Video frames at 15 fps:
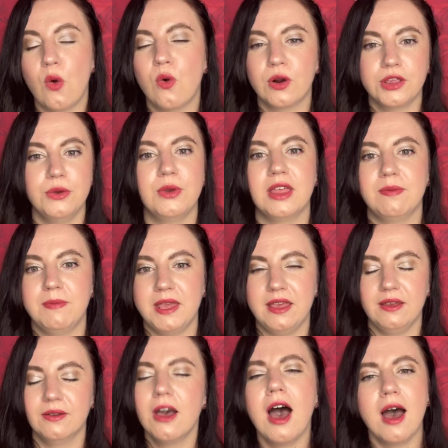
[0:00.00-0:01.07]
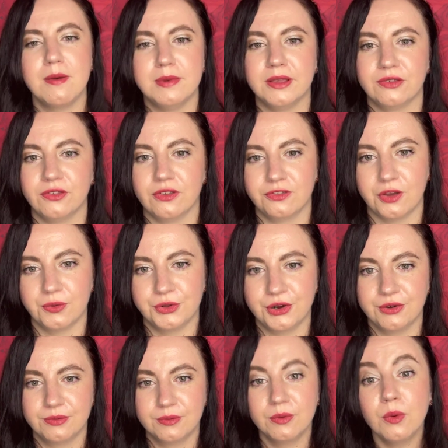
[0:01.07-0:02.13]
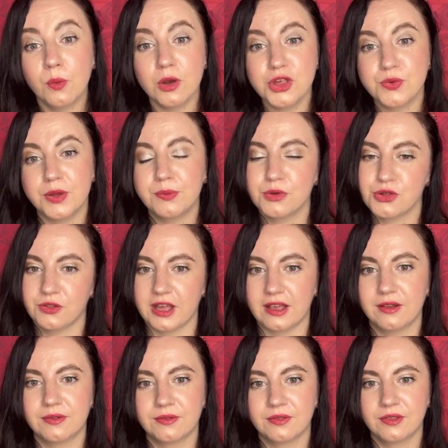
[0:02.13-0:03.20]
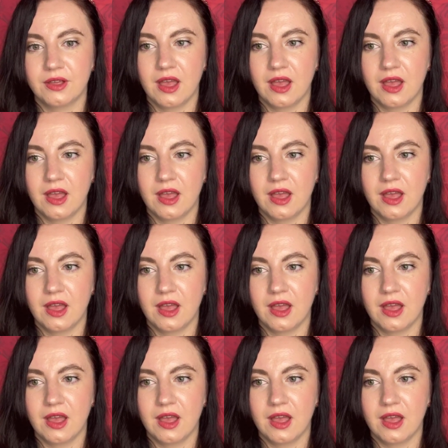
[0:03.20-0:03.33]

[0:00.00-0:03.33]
or you can be a business owner. Which one would you like?